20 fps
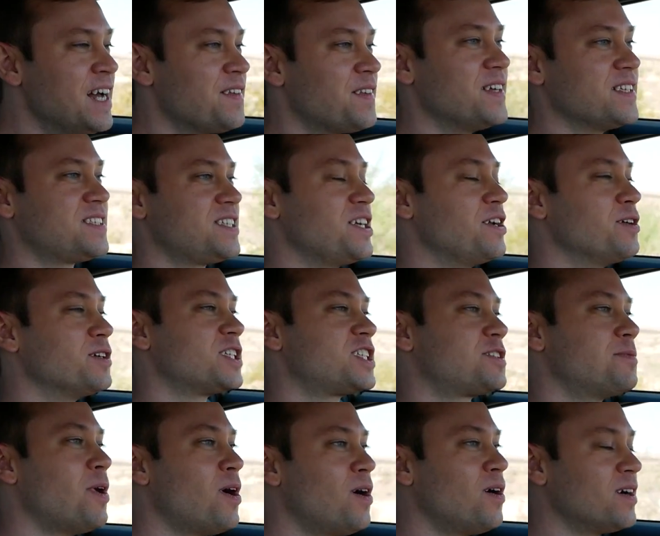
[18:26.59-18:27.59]
that's, you know, as
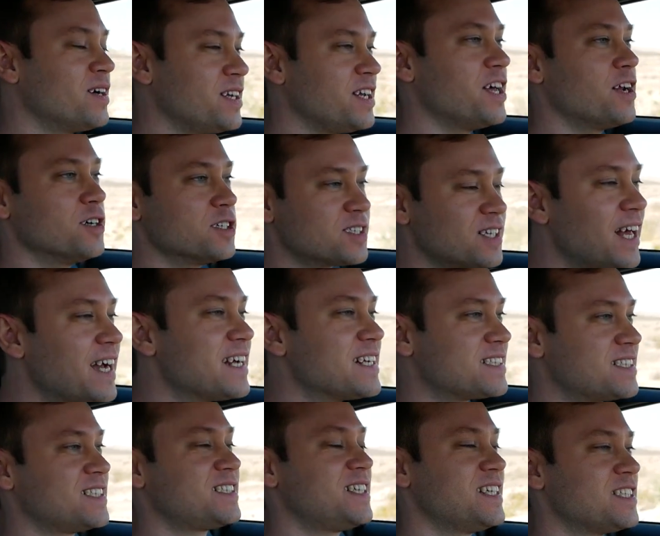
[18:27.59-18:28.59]
small and, you know, as light
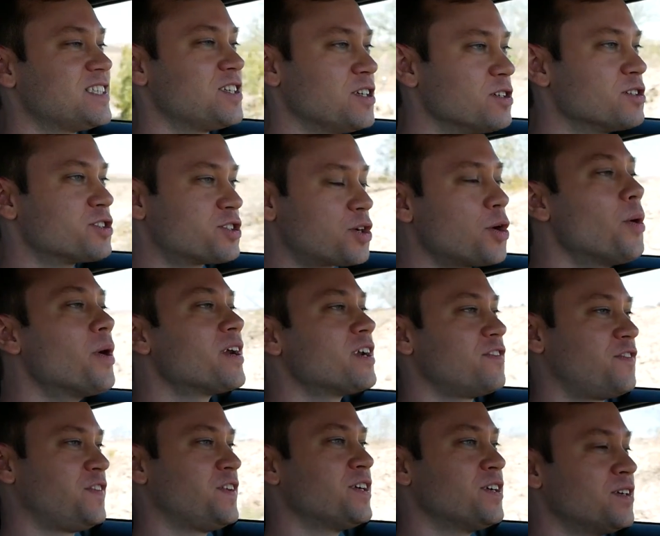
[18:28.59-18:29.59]
as this is, you know, is going to
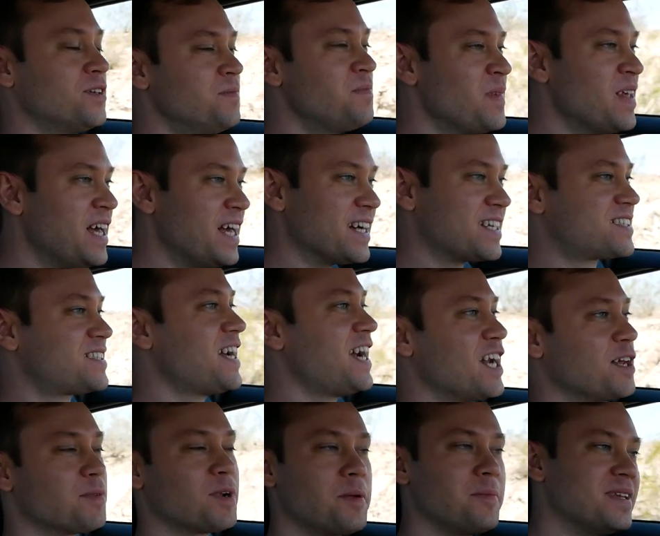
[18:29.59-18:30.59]
feel
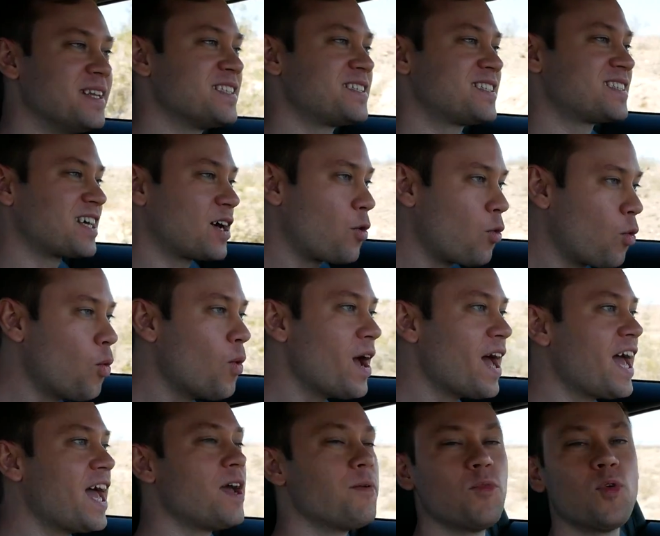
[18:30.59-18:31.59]
exciting. But I mean, this is like
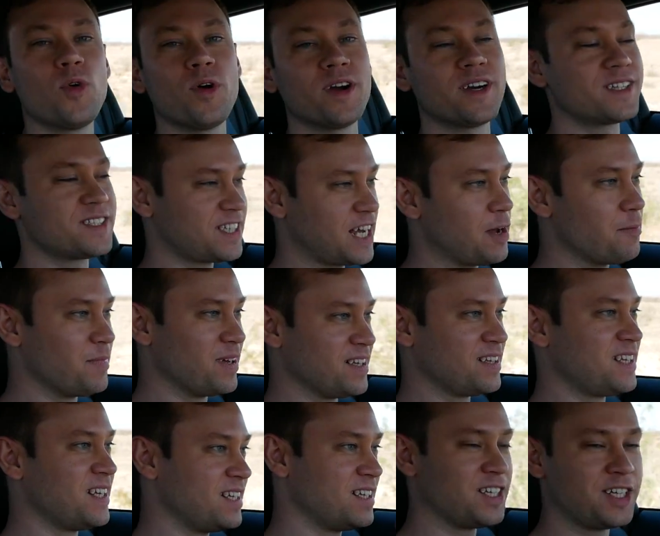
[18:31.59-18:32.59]
way more excitement
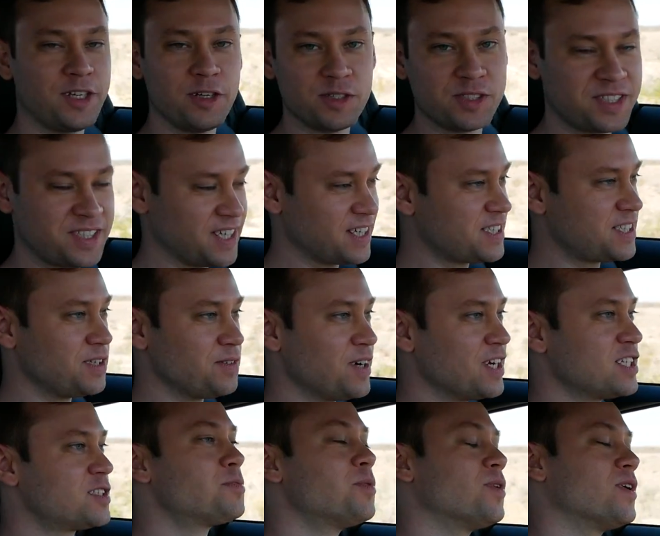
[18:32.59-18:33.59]
than the Q60
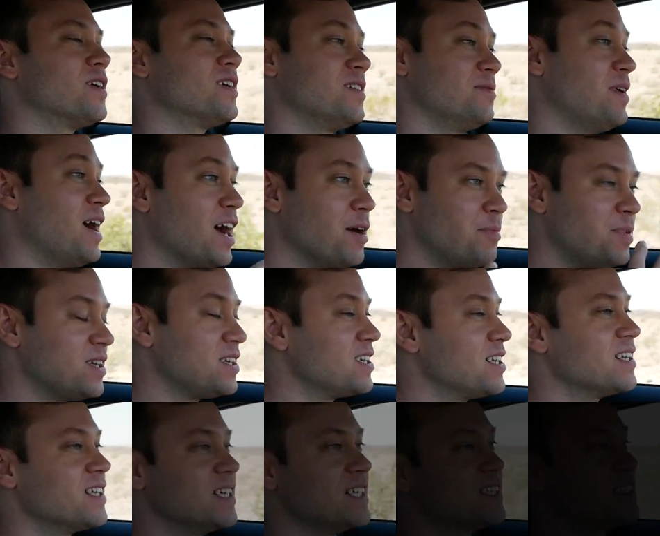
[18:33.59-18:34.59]
Resport, Sport, in my opinion,
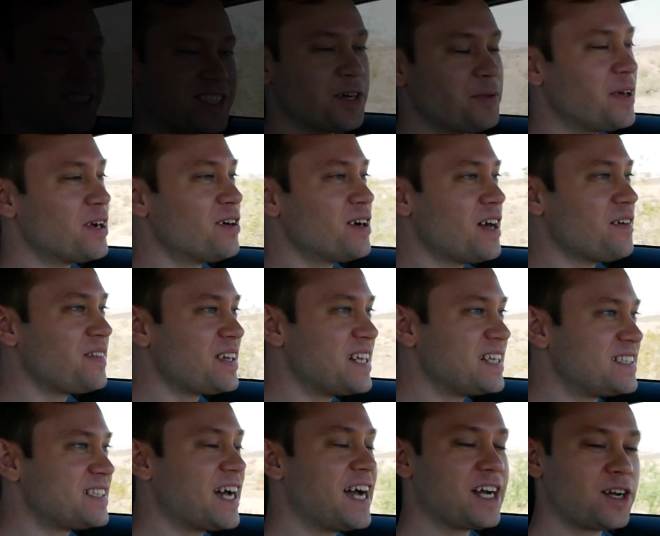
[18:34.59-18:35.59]
at least. So we don't have any
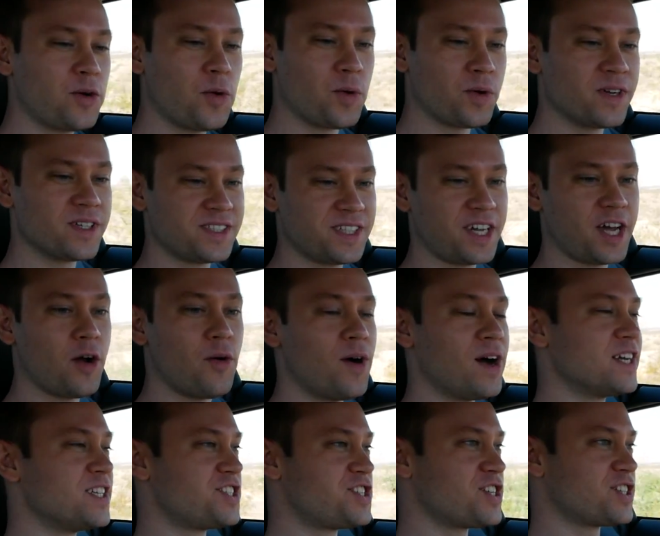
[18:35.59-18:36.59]
tight corners to go
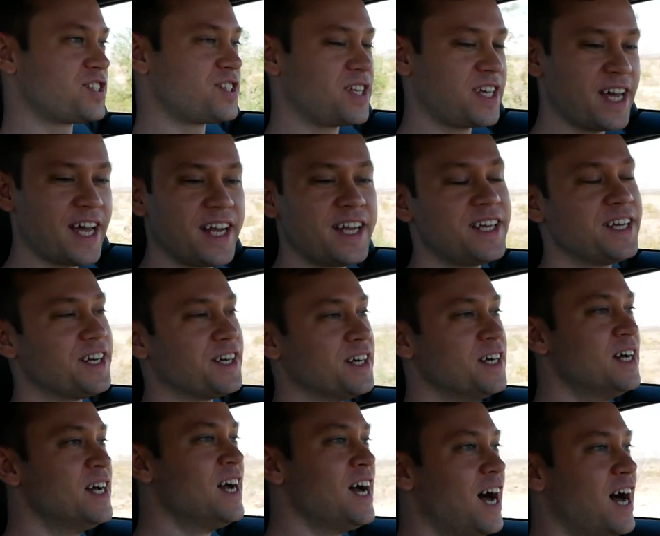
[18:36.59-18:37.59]
on just yet here.
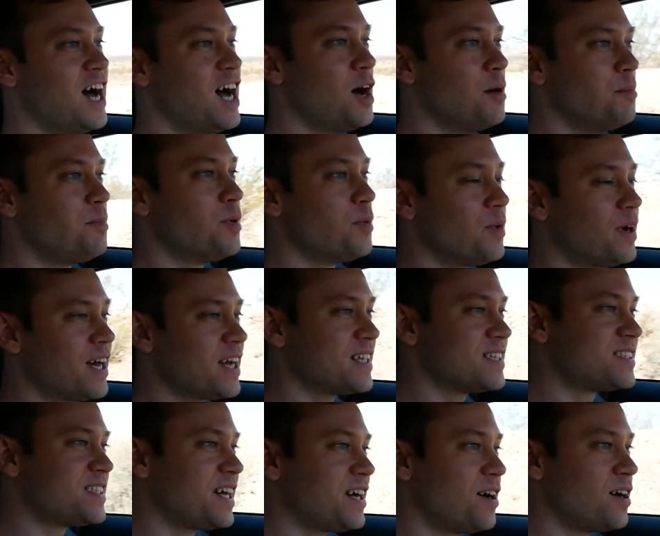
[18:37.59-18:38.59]
Um, but what I can
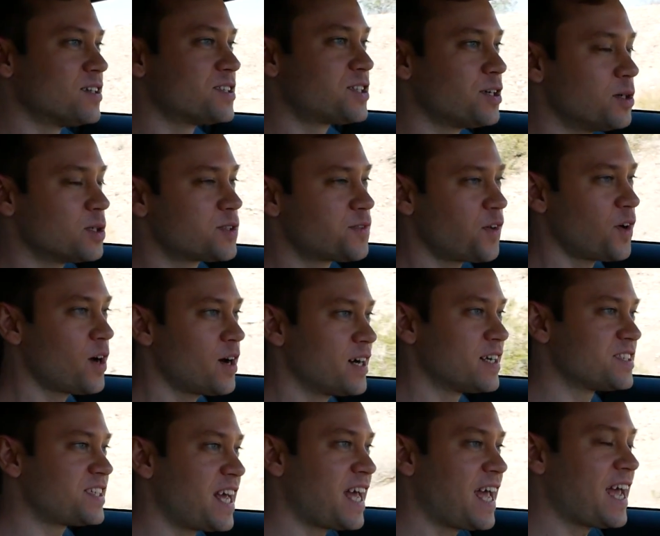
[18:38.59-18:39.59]
say also as far
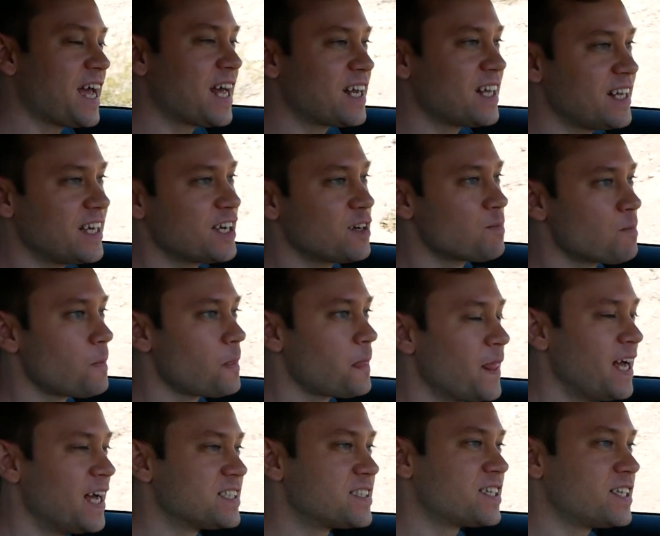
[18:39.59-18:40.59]
as handling,
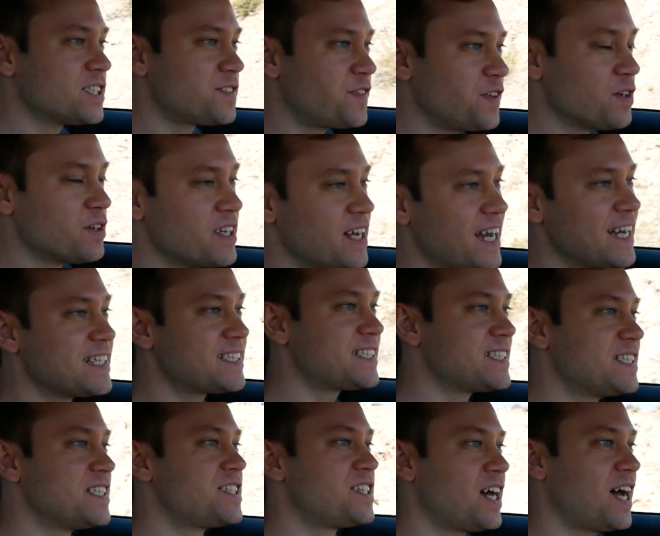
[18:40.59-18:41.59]
is it does feel nice
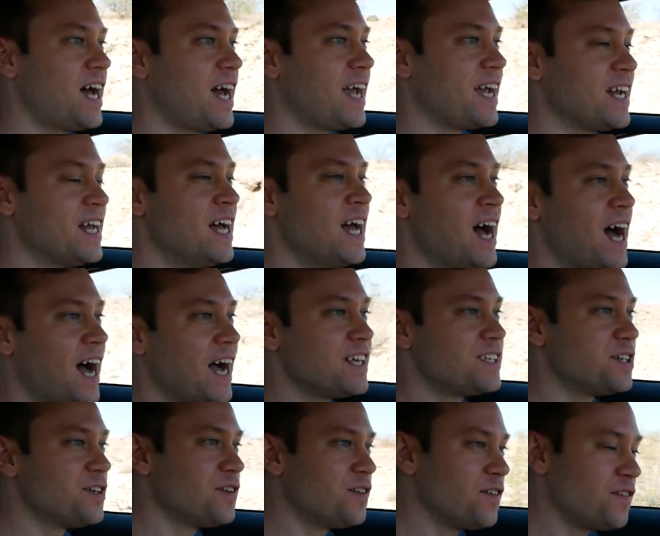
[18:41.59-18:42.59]
and tight. I
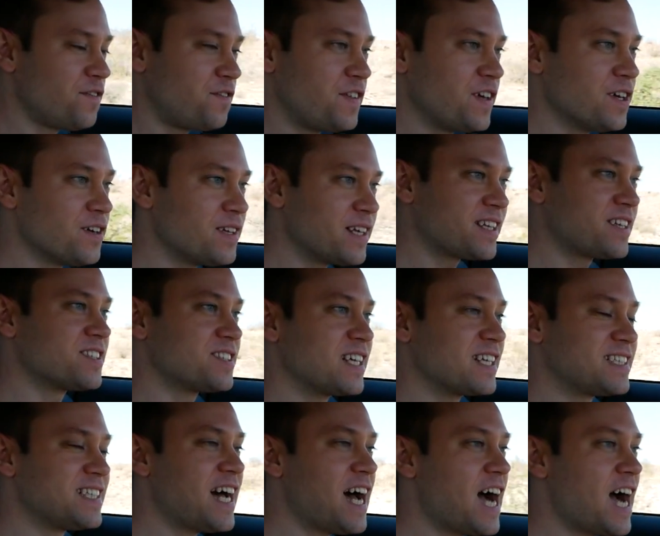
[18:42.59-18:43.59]
do feel like there's
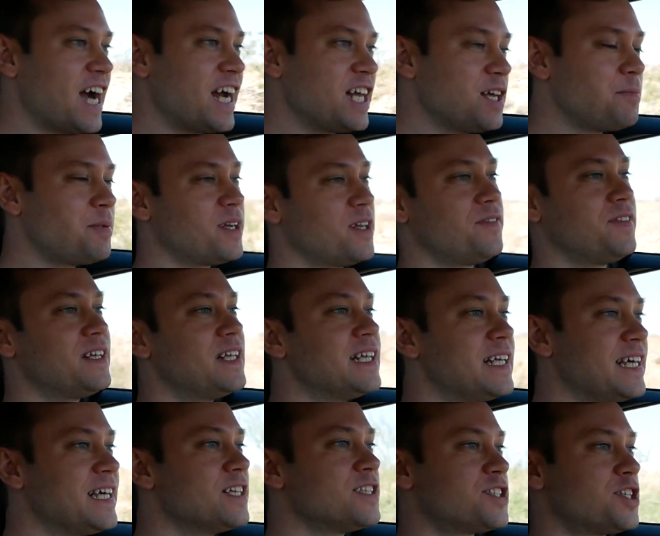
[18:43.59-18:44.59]
a tiny bit of a
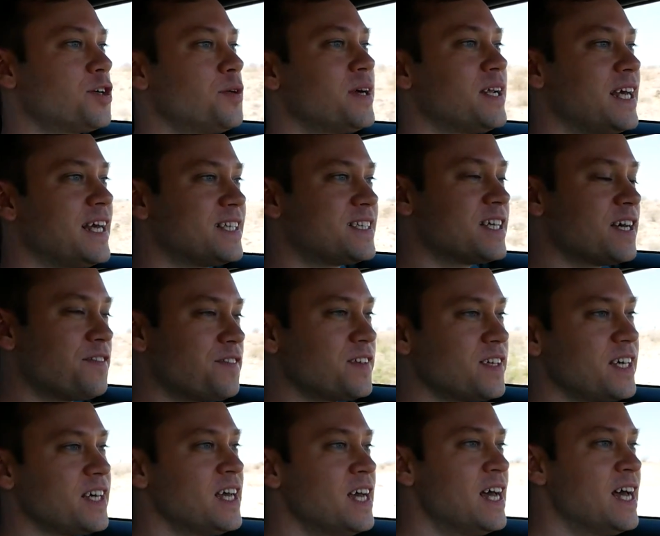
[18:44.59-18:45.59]
lean to it. It
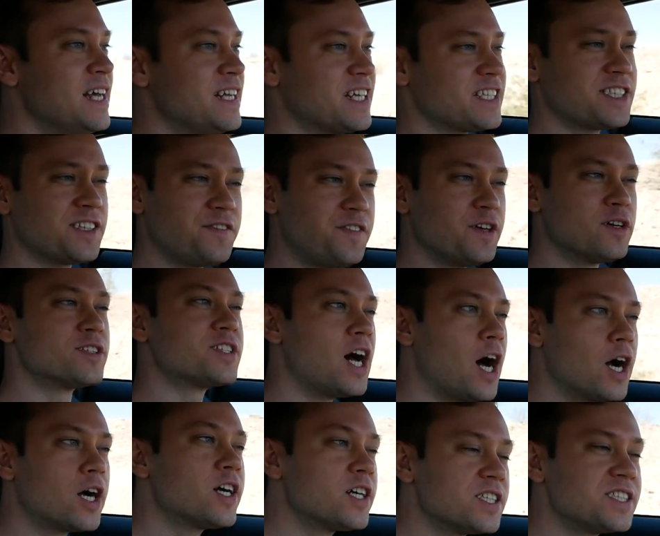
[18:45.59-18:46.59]
definitely doesn't feel as
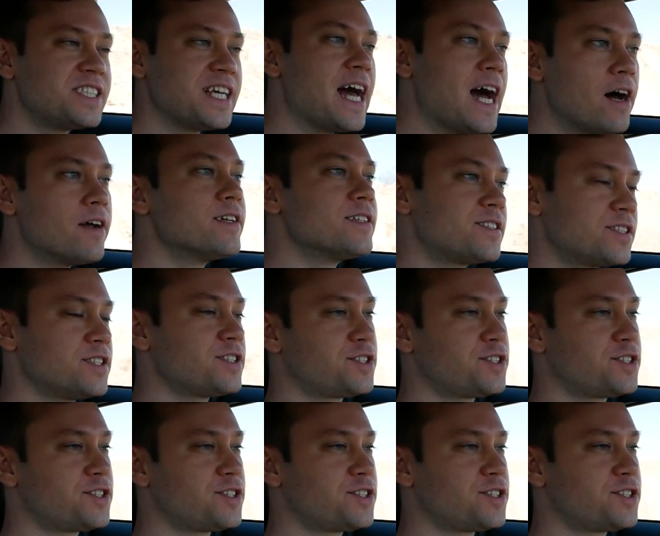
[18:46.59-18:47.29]
hunkered down as the